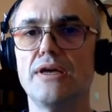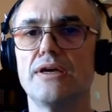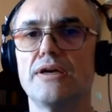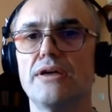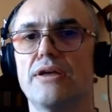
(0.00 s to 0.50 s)

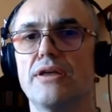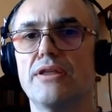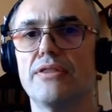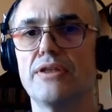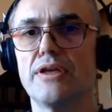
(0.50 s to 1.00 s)

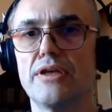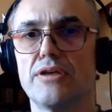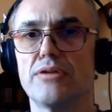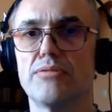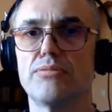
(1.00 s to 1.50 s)
in
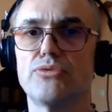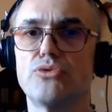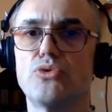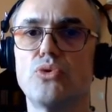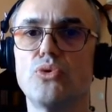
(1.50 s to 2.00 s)
the
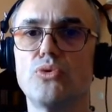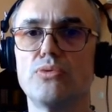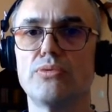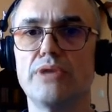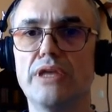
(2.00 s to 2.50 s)
two